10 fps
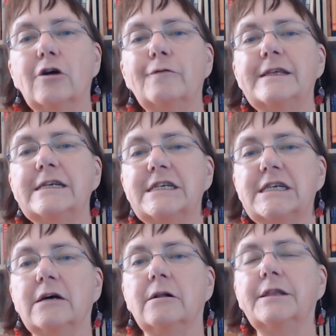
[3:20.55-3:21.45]
of the
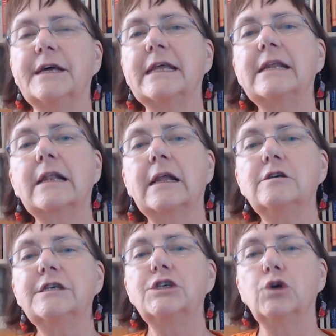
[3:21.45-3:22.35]
shell that
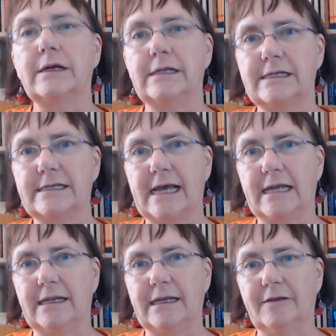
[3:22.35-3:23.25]
encloses your
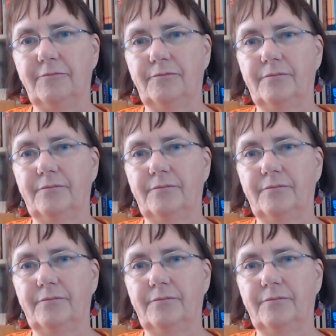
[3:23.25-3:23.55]
understanding.